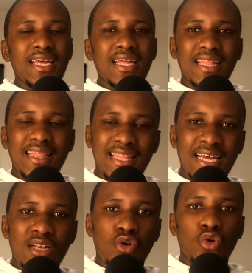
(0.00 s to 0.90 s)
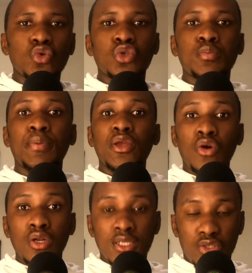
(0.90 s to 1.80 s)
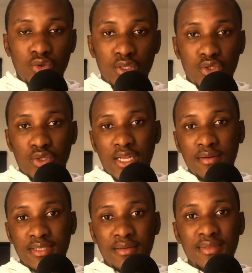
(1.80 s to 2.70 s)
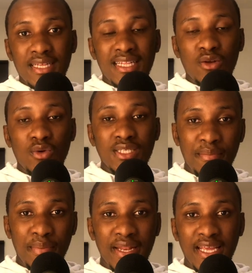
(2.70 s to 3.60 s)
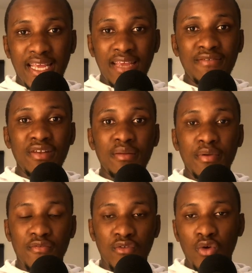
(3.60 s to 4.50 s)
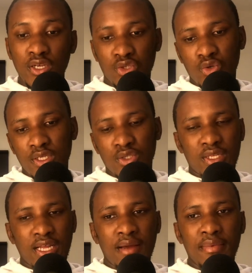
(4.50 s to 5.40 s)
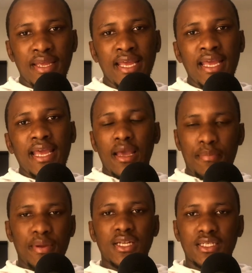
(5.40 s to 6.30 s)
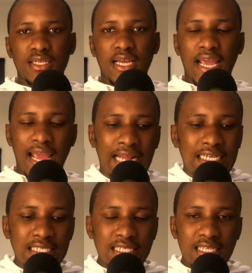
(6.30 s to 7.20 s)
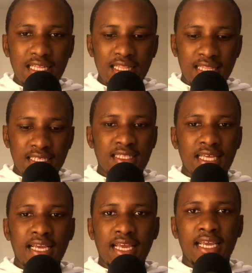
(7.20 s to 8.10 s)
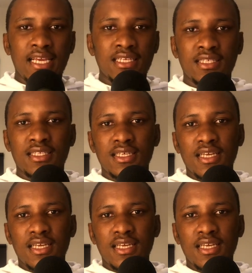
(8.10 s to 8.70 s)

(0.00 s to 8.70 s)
that goes beyond Soweto Derby, something that was happening even before Soweto Derby happened. And this thing is